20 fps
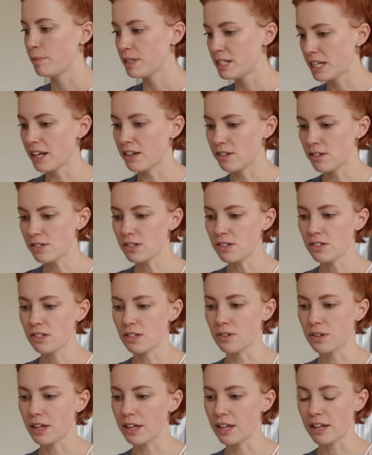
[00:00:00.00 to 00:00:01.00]
Potatoes are
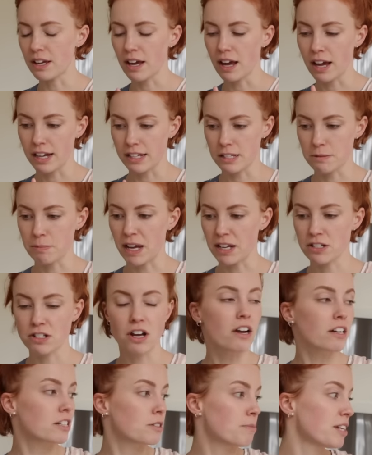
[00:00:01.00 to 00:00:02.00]
soaking. I
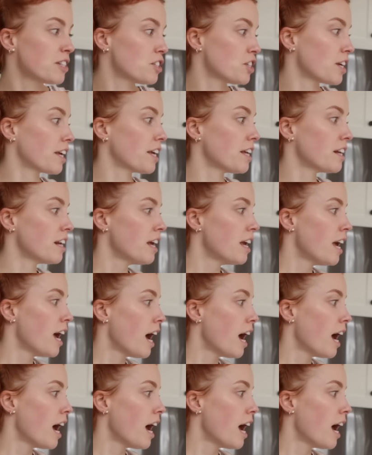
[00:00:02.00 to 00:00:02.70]
spatchcocked my chicken.